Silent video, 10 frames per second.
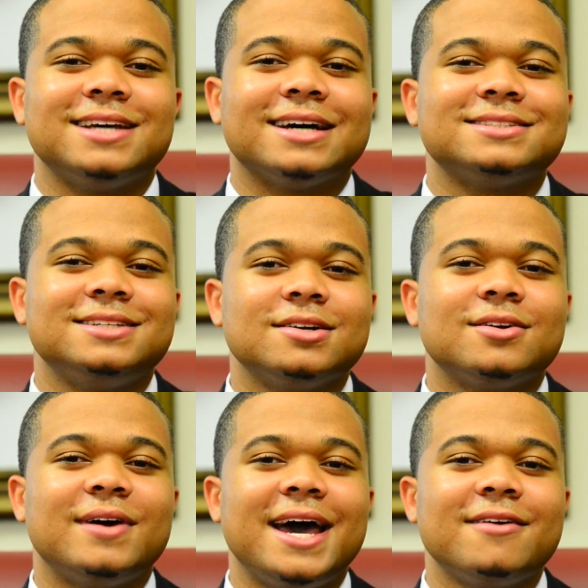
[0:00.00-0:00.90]
I still
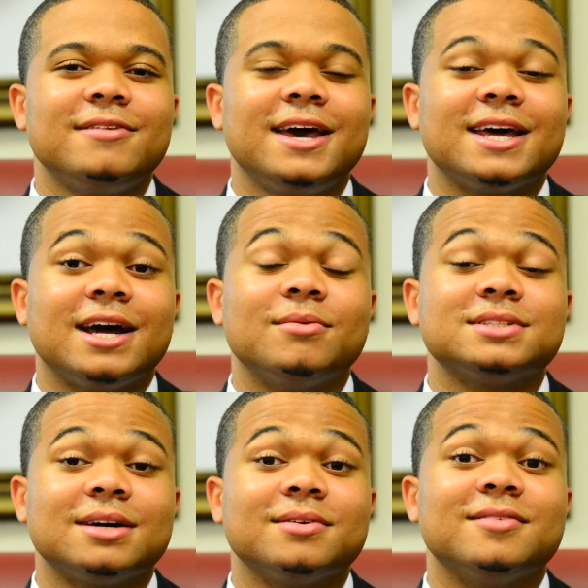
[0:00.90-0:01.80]
don't have that, and I
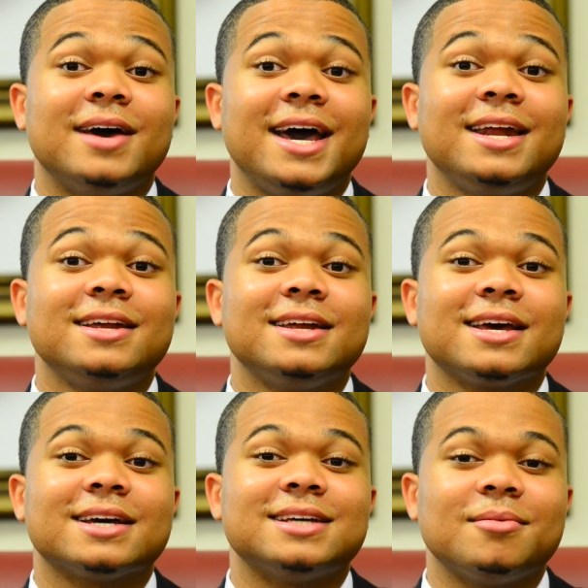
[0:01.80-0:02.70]
wish I would have had it
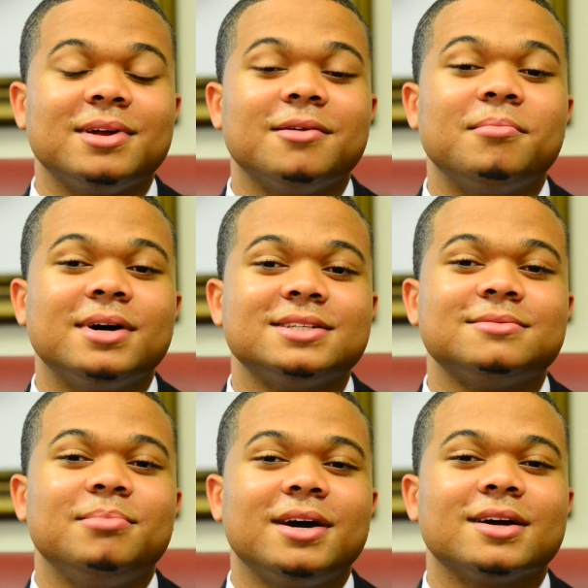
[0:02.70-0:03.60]
because I'd have been a
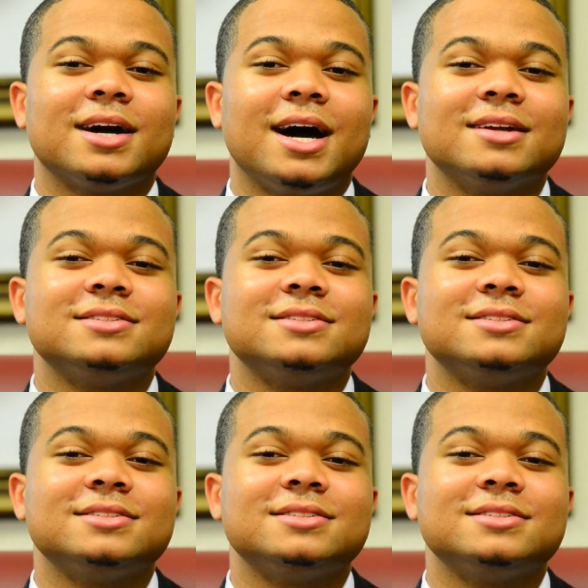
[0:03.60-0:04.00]
much better college